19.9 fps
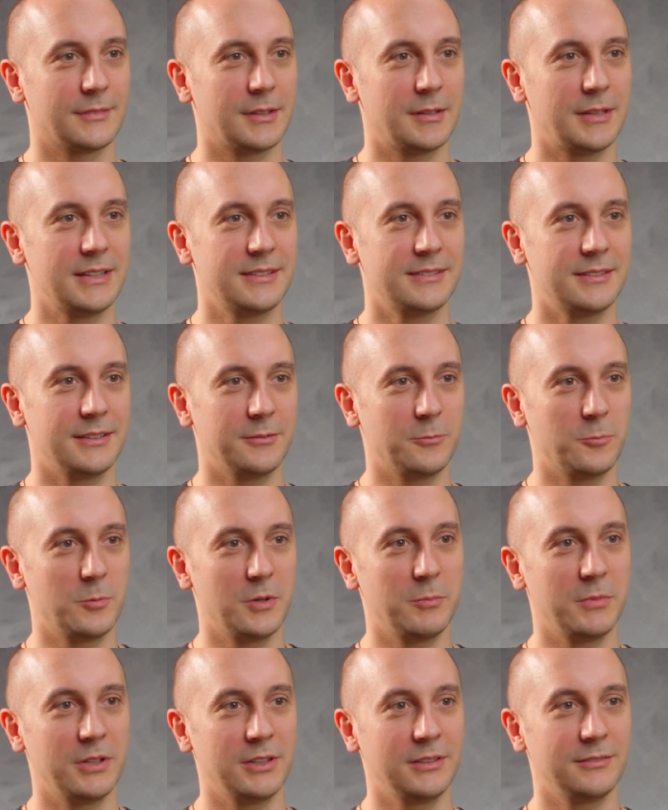I'm guessing
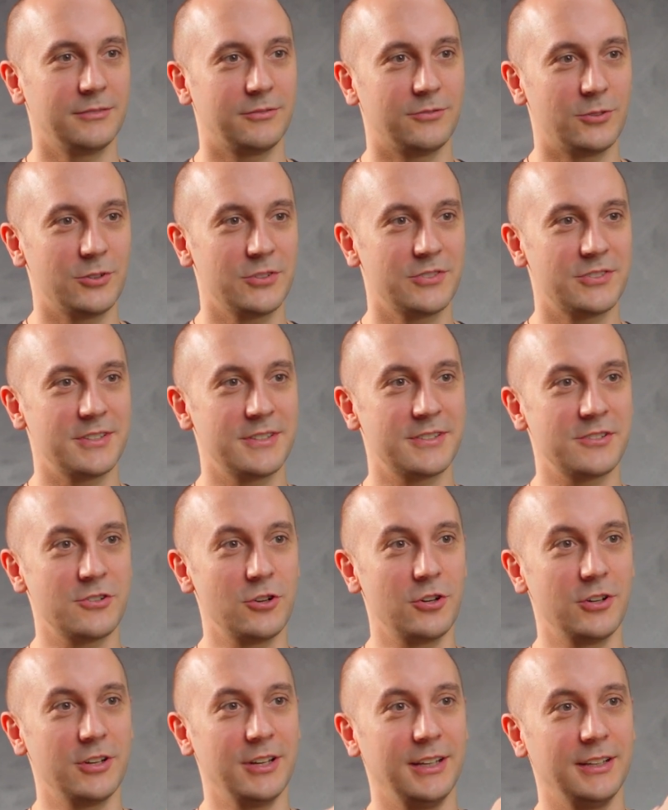women versus
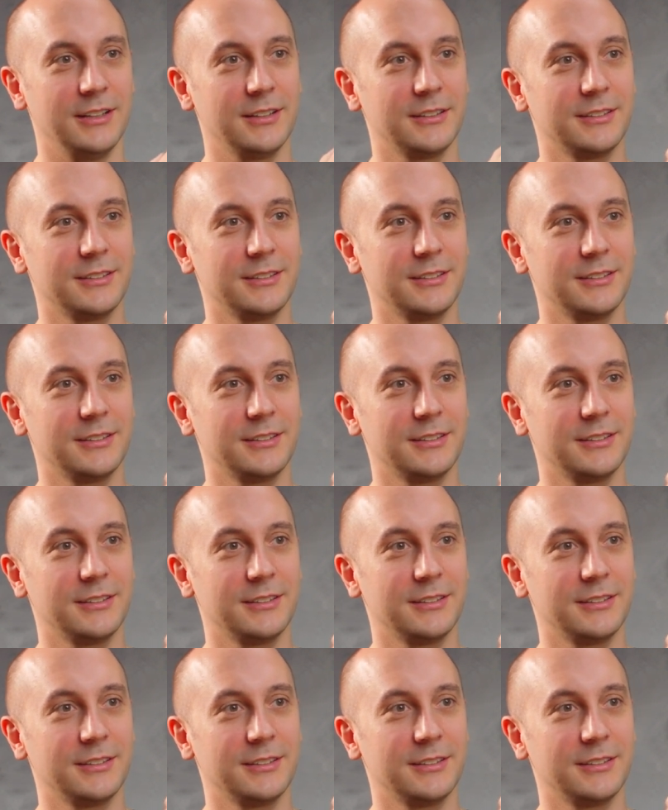nerdy